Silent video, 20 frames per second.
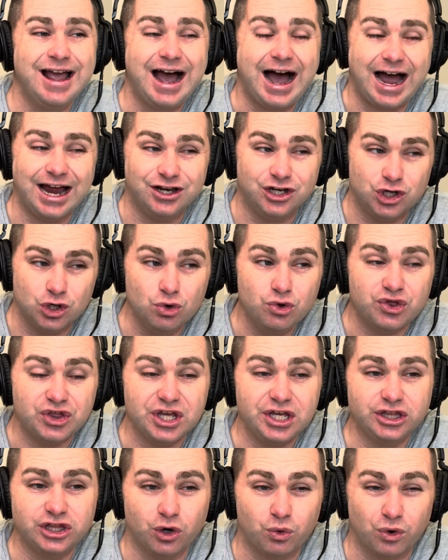I do
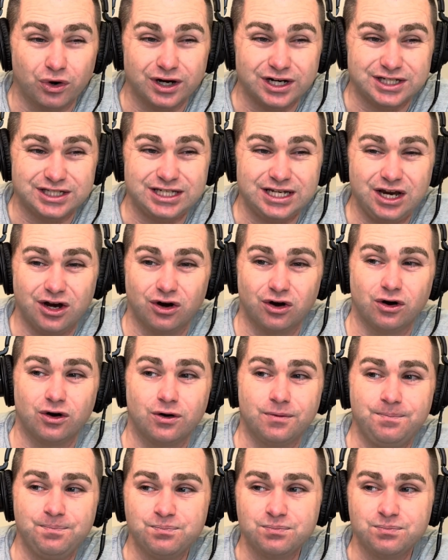think that we're going to see her